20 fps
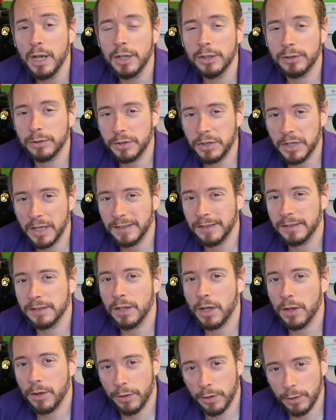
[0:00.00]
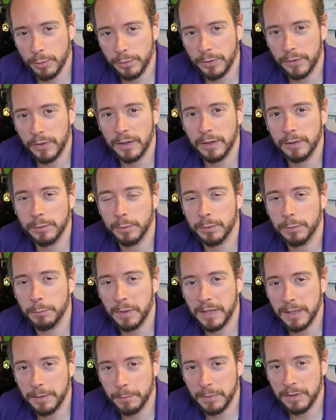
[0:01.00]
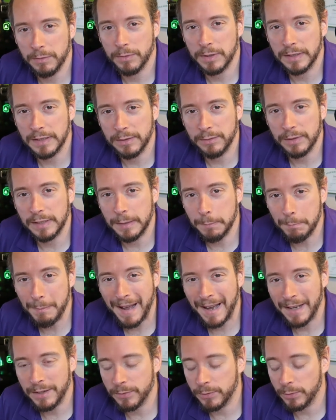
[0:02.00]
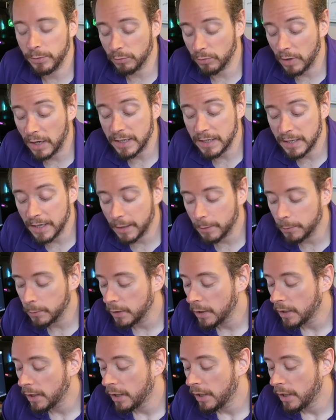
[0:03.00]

So chances are those things would make me really, really mindful right now.